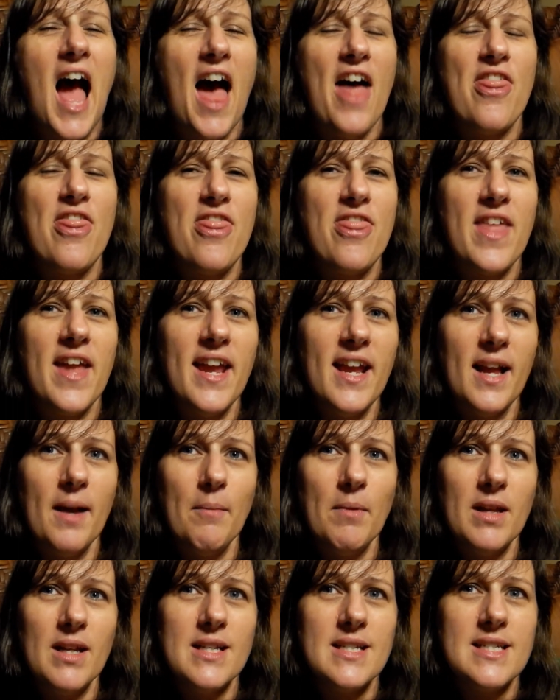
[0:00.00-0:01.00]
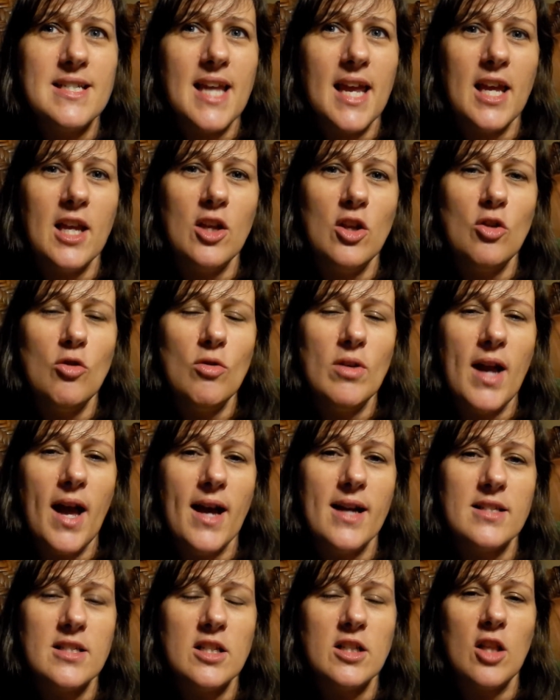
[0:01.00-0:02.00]
I think I'm going to take you
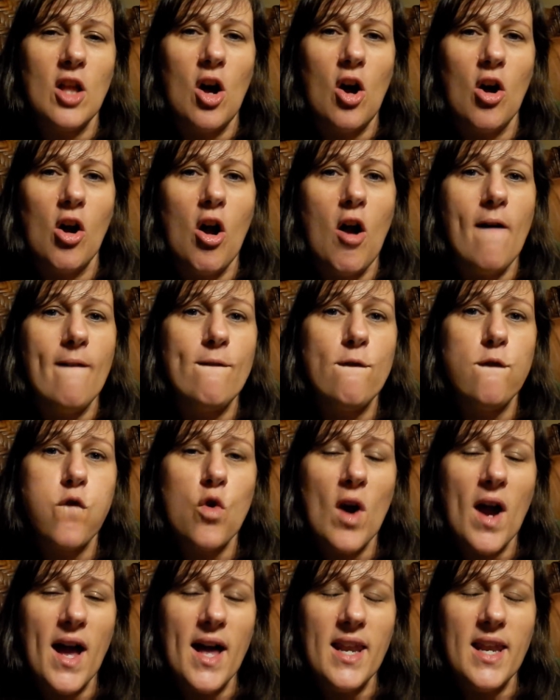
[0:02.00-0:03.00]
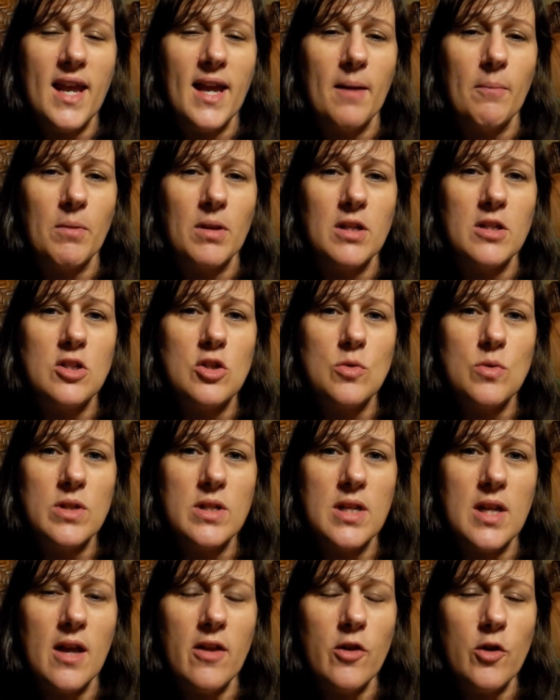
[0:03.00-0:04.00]
guys along on Friday. I'm going to do
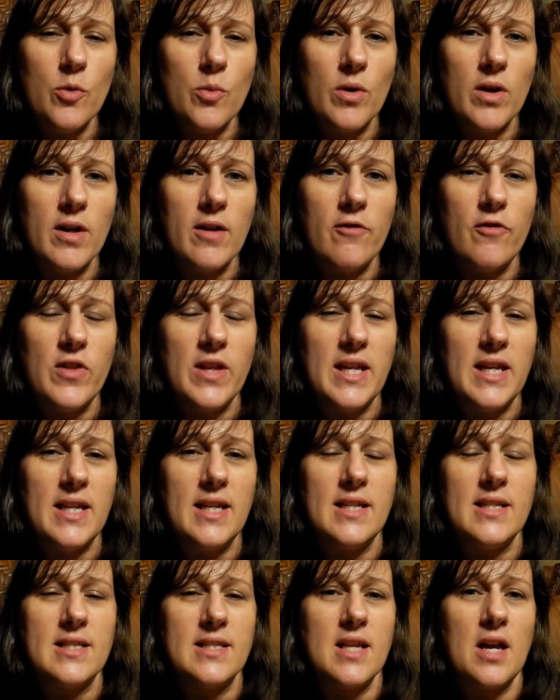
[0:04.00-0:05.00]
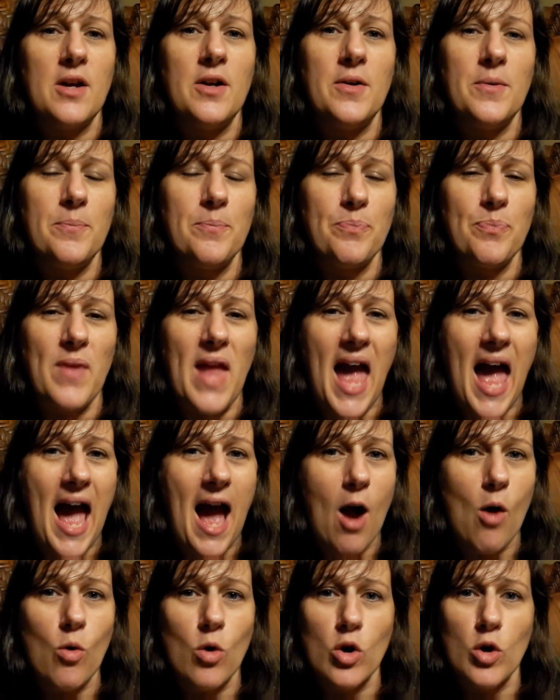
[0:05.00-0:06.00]
another one of these
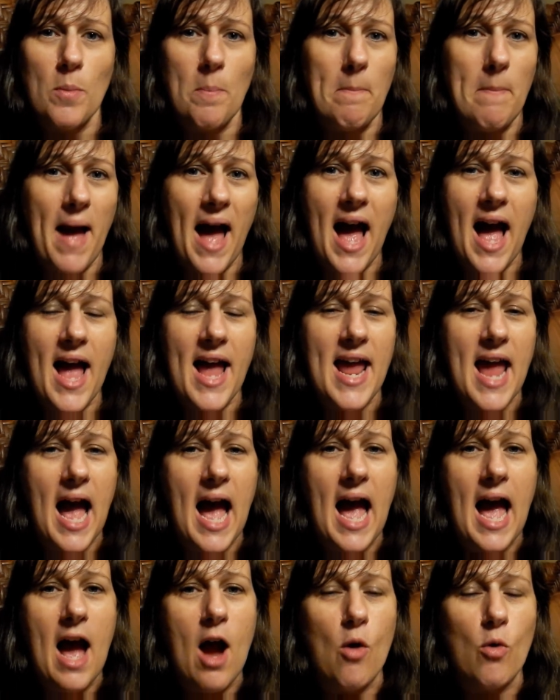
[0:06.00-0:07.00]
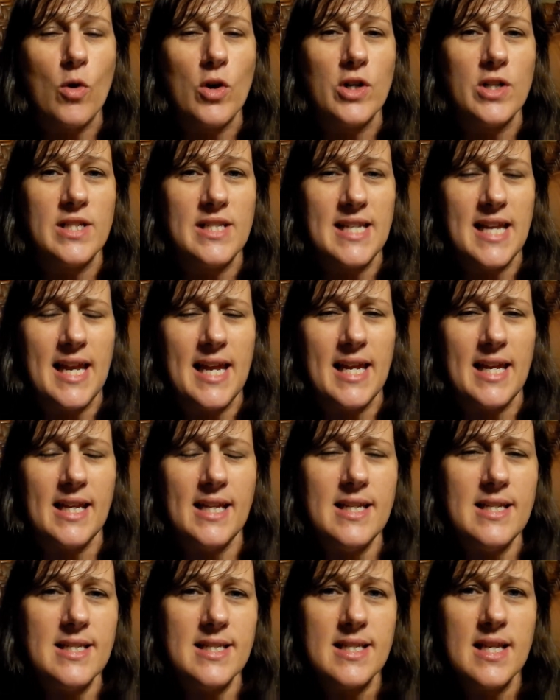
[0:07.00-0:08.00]
hour by hour
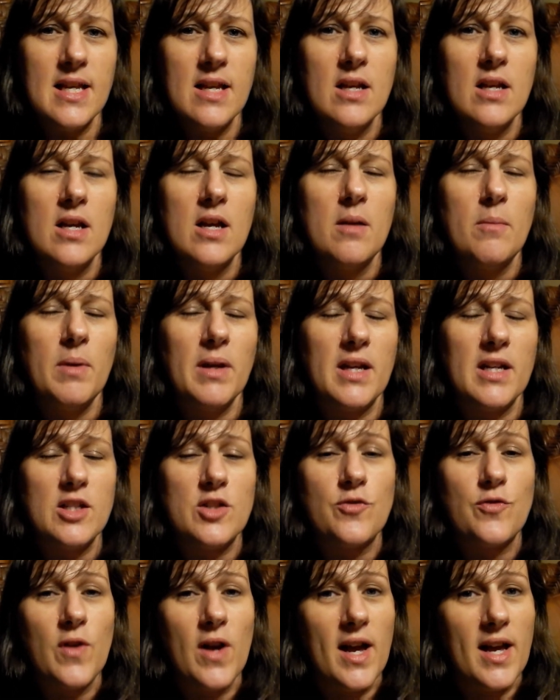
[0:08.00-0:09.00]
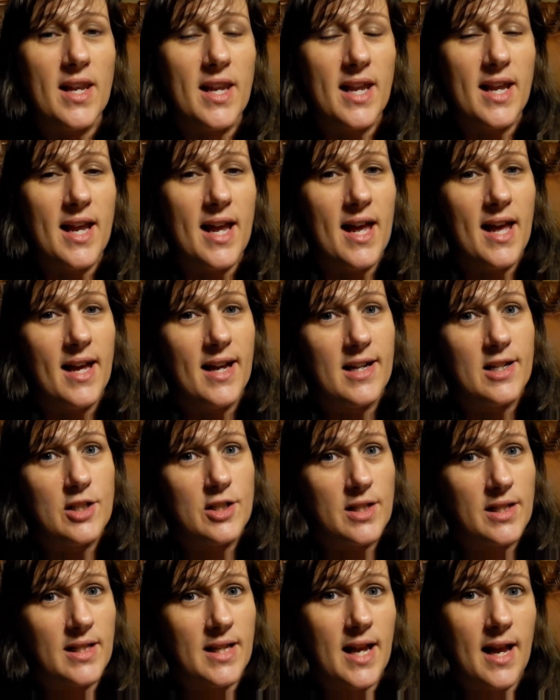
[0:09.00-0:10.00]
days. Because Friday I
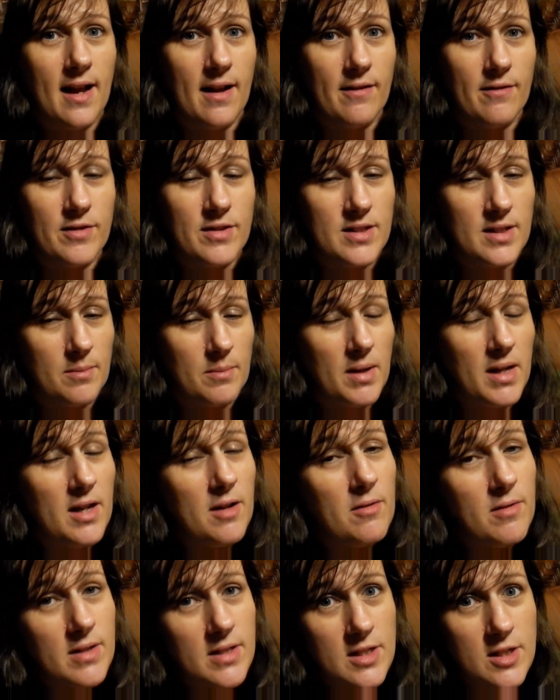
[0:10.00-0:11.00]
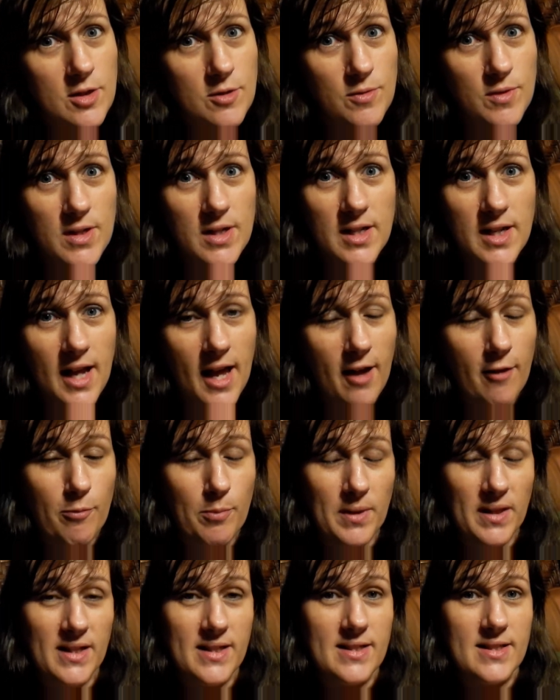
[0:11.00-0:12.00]
actually have some errands to run. I
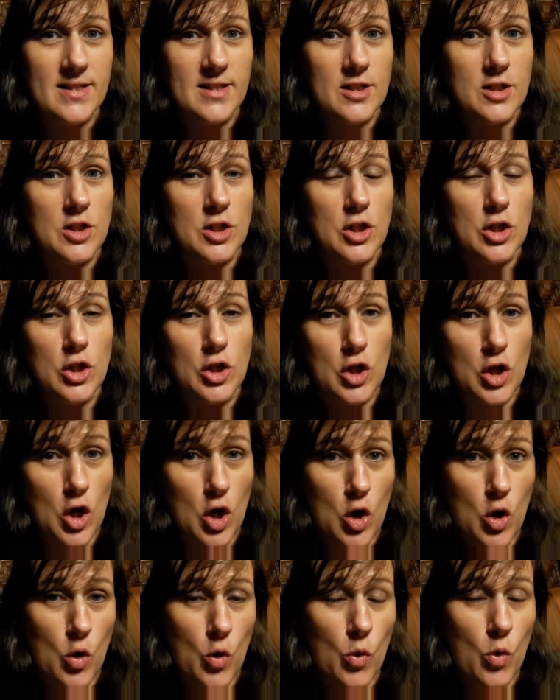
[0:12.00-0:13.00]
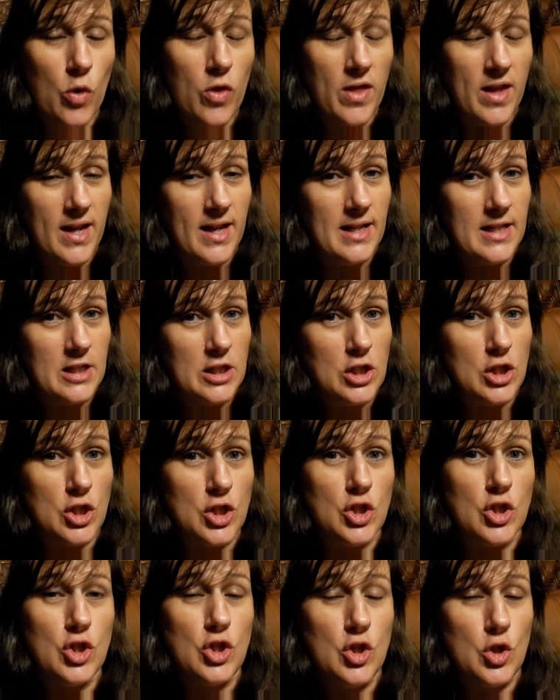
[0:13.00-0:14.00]
have places to go, things
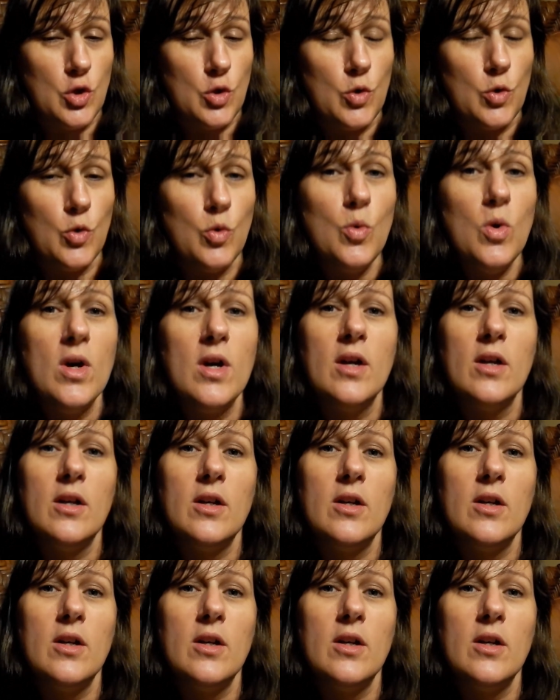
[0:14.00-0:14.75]
to do.